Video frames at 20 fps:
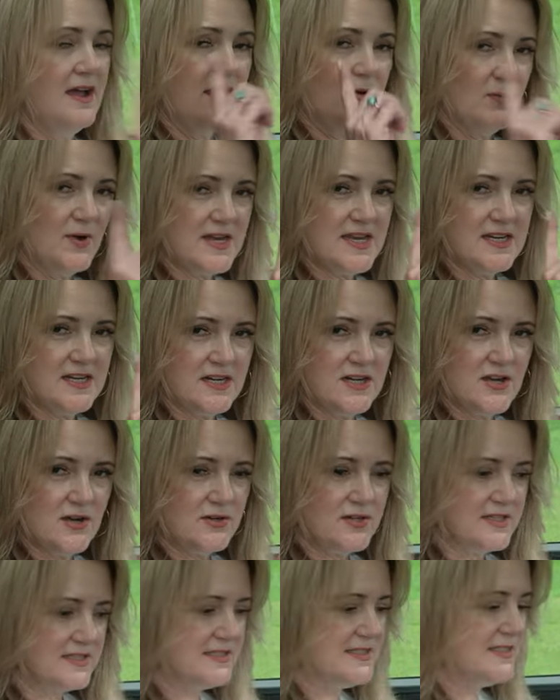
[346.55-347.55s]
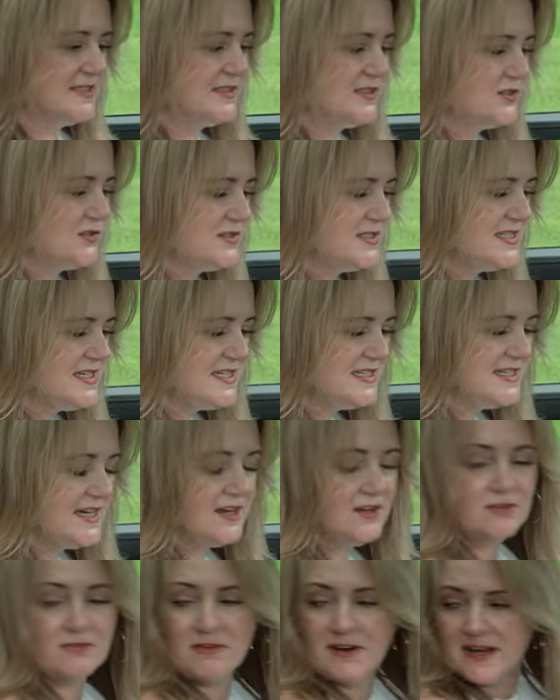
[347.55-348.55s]
I want you to notice this little
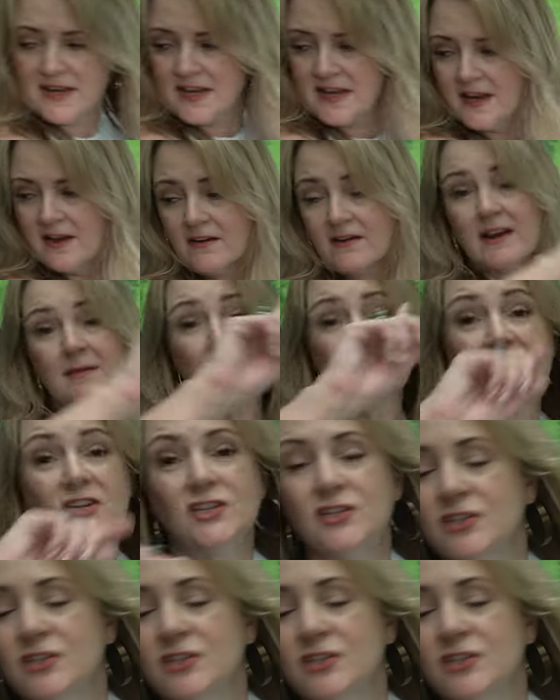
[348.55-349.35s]
detail right here, and I'm going to